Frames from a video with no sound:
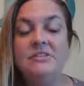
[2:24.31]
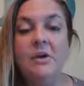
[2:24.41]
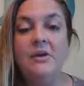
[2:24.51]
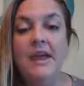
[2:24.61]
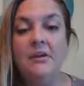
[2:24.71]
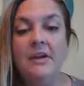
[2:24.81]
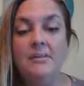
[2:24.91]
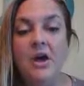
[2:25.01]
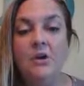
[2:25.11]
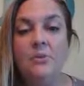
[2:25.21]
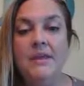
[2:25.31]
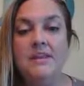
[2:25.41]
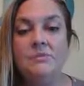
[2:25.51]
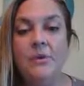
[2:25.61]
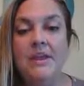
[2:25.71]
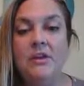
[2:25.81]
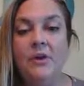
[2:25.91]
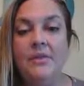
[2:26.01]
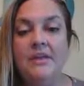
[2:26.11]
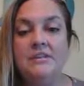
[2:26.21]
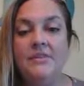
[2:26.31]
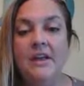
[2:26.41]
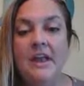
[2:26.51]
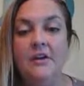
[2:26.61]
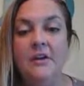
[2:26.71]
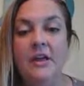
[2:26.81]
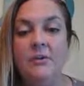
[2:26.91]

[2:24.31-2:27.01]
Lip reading: It's called area model because we know that to find area,